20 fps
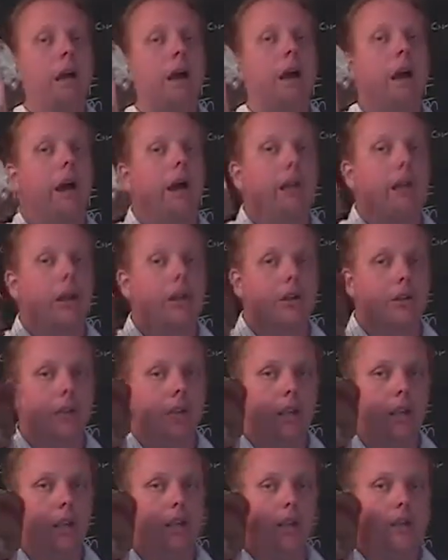I
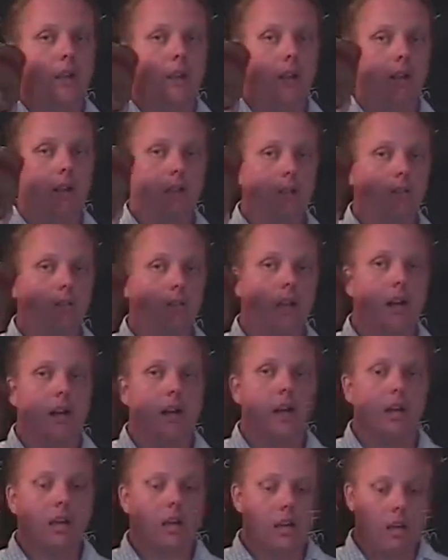guarantee it's not going to
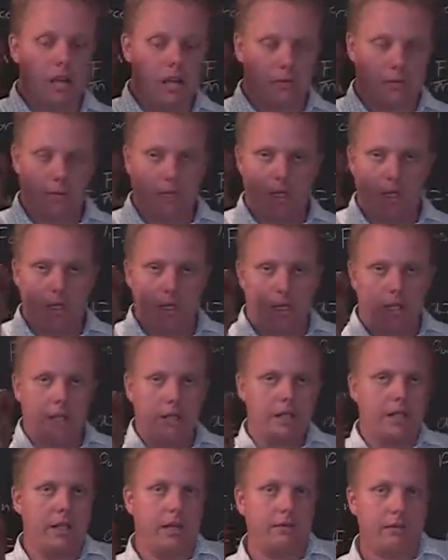fly as well
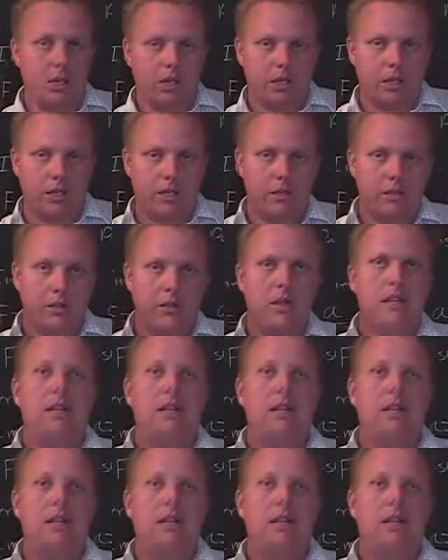as that ball is.